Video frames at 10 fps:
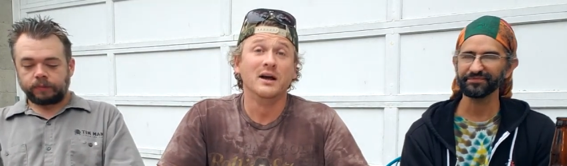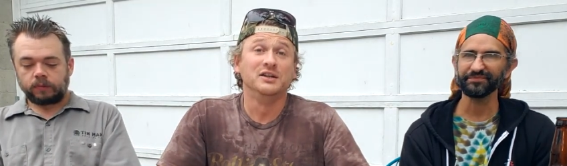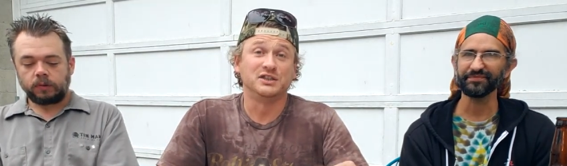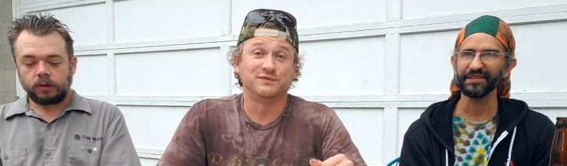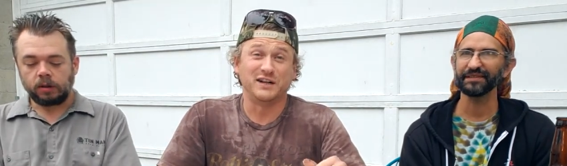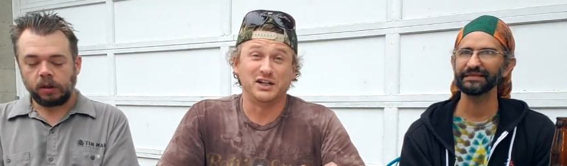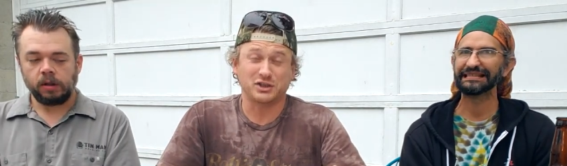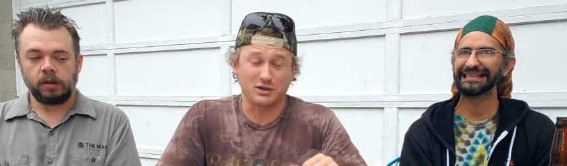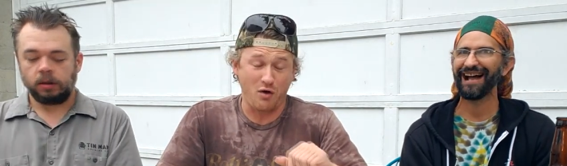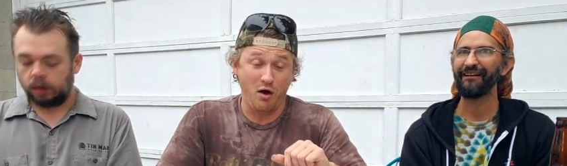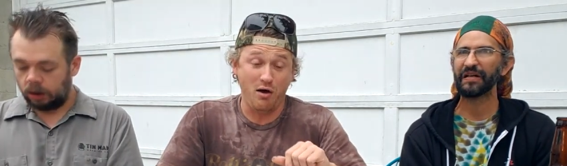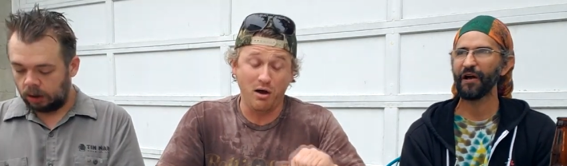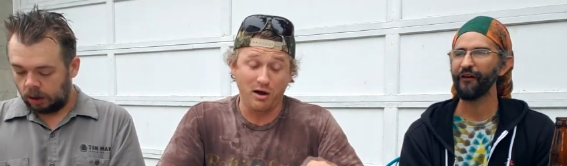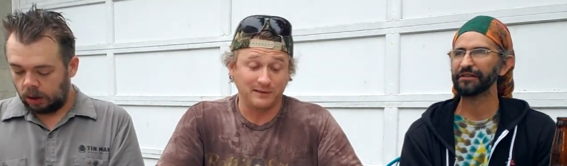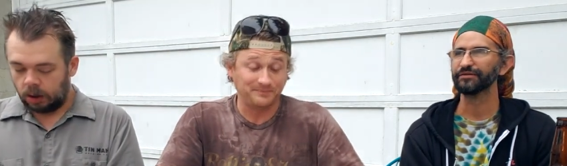Speaker 1: Just finished.
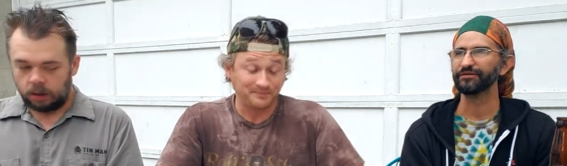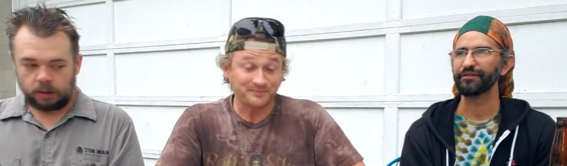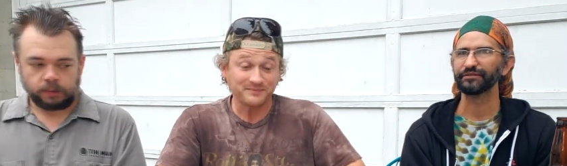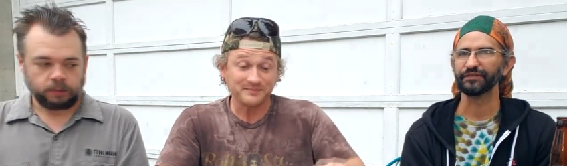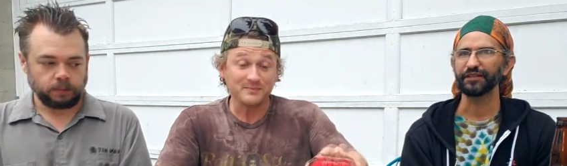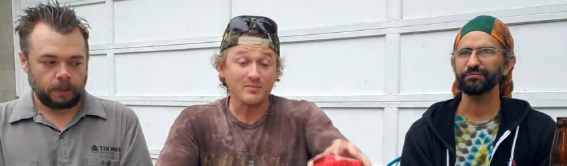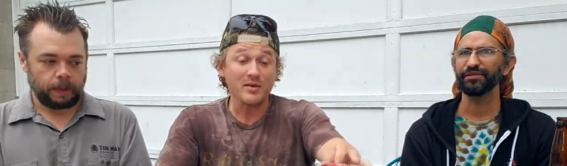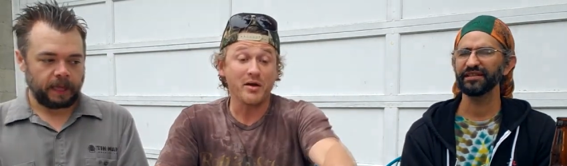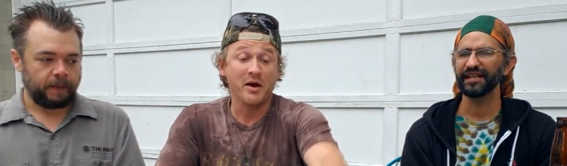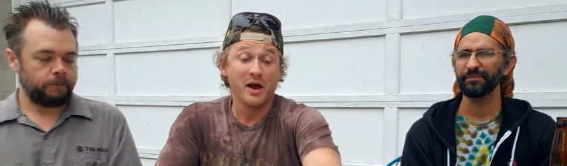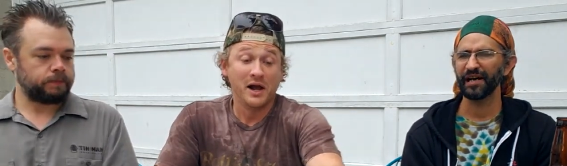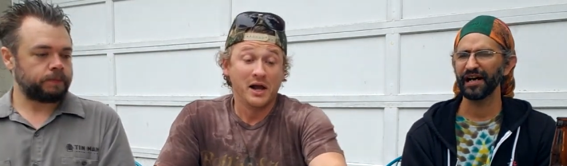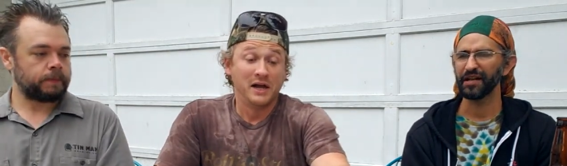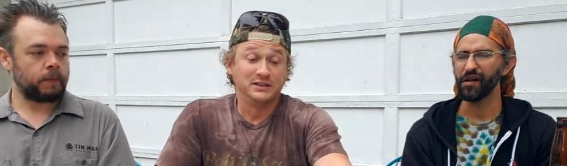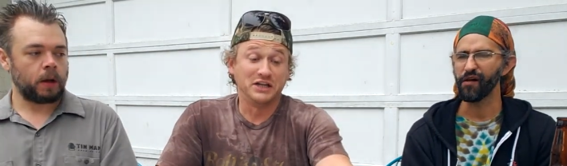
Speaker 2: That's pretty damn
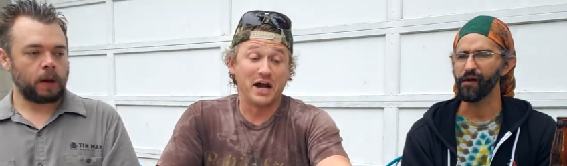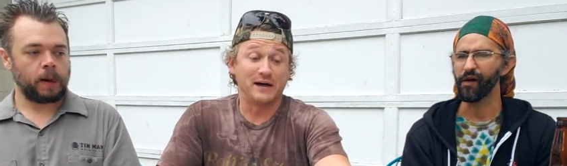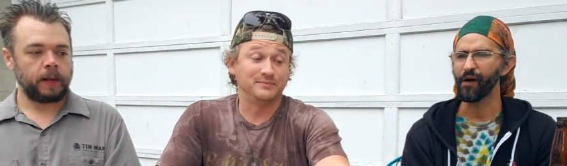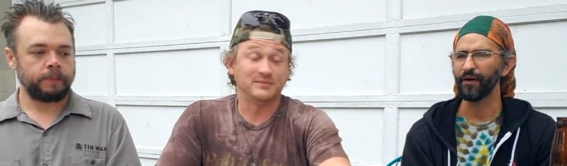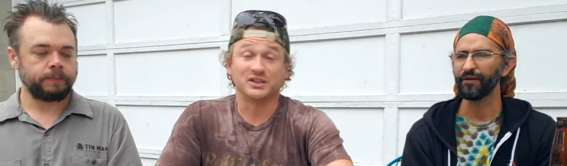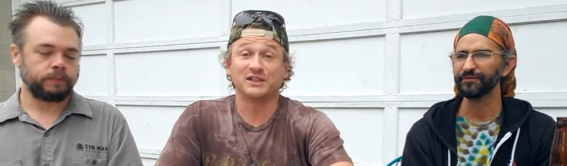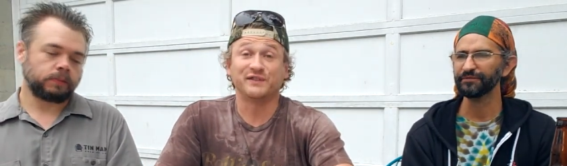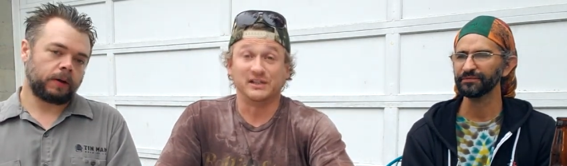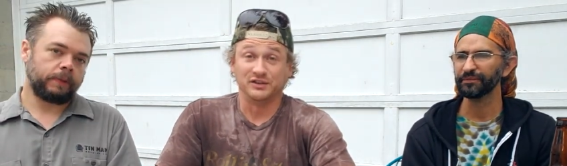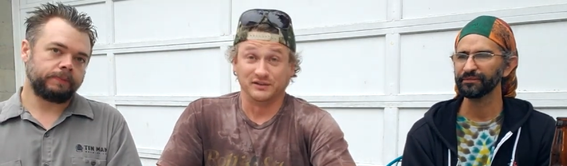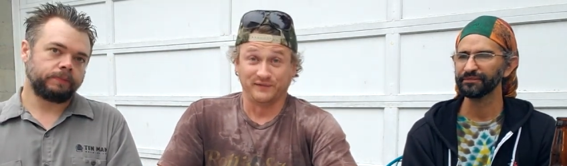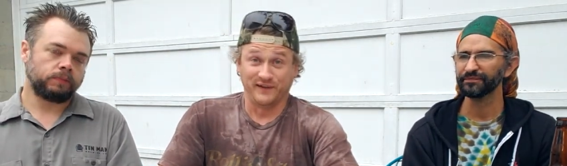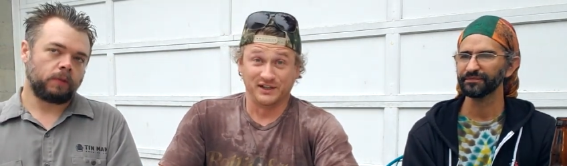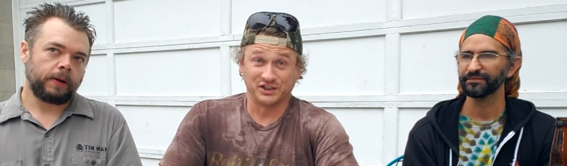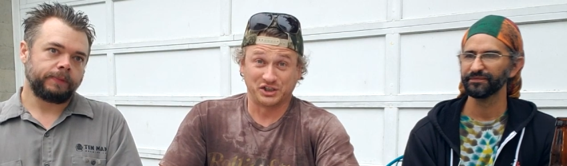hot.
Speaker 1: Yeah, I just fin
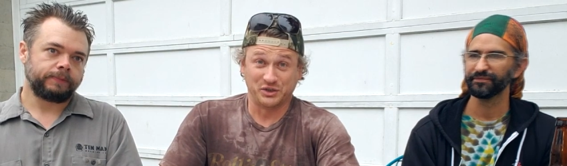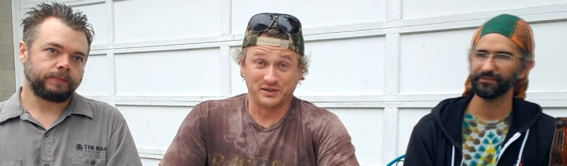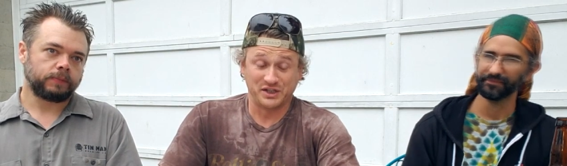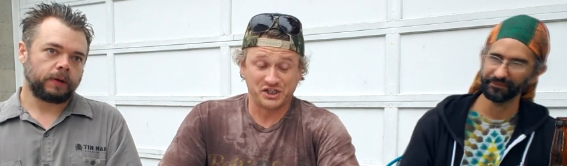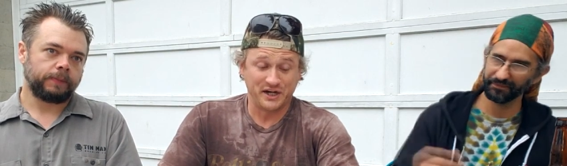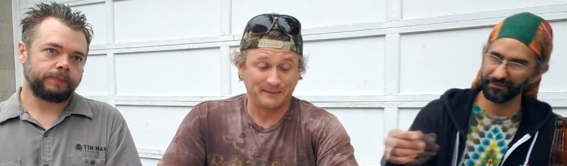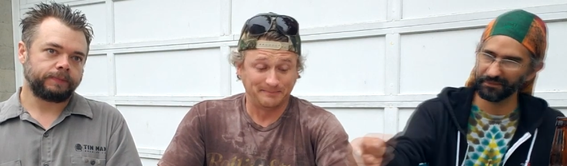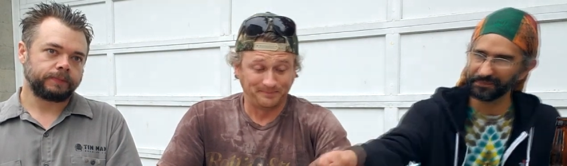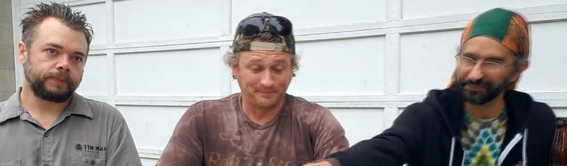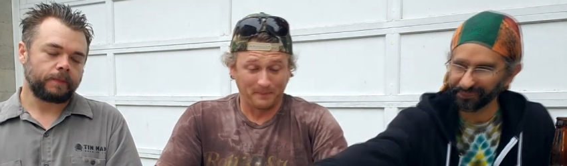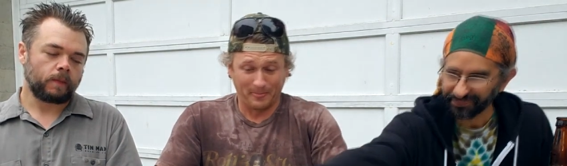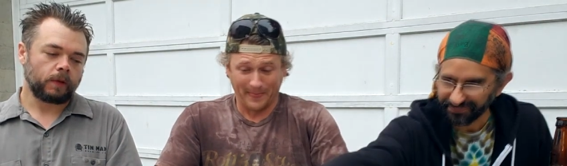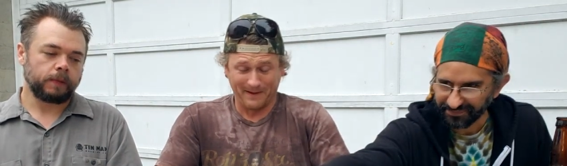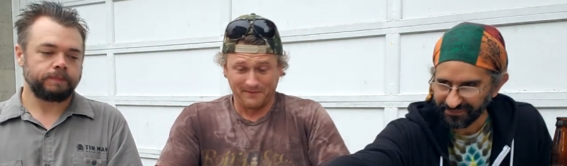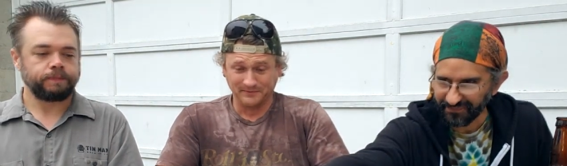finished chewing the chip,
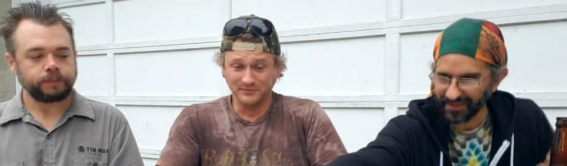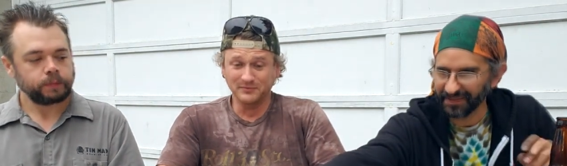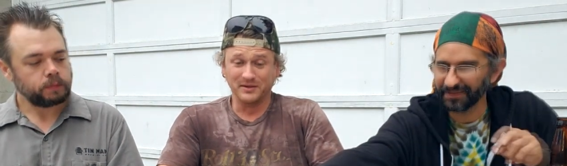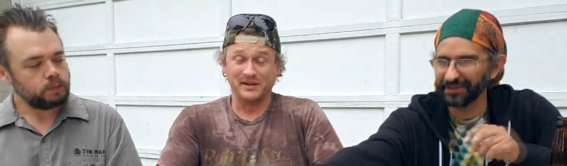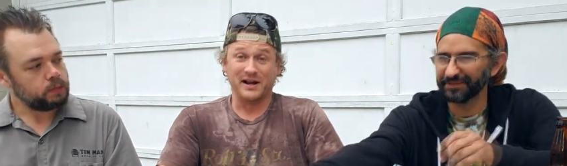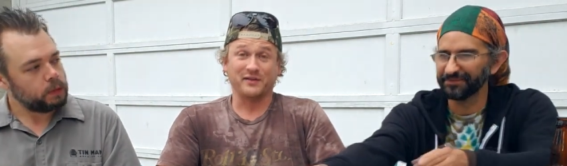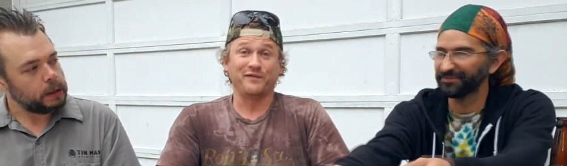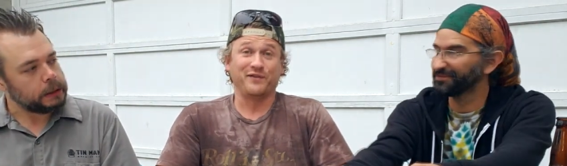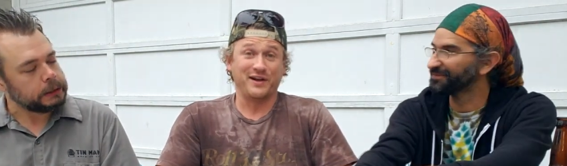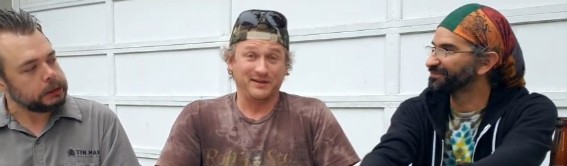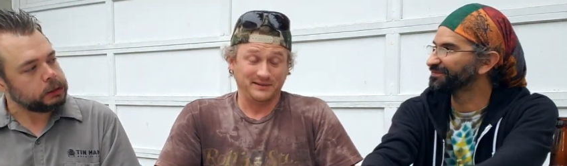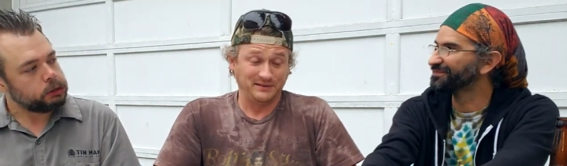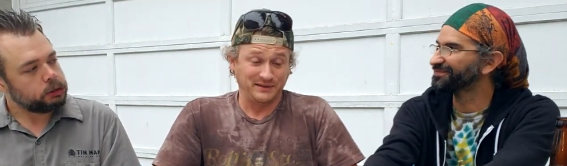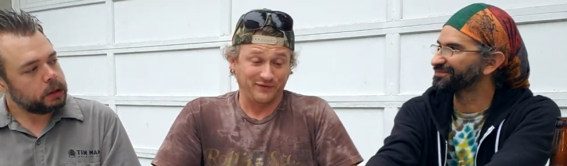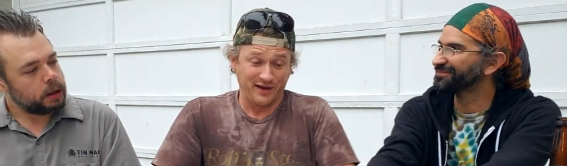and now the, fla
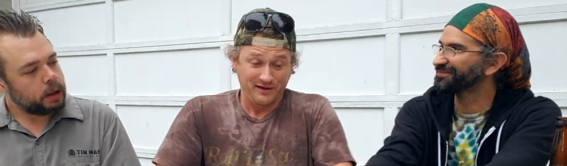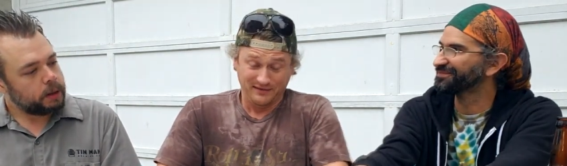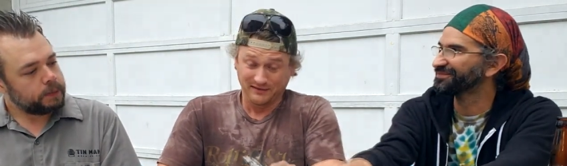the, fl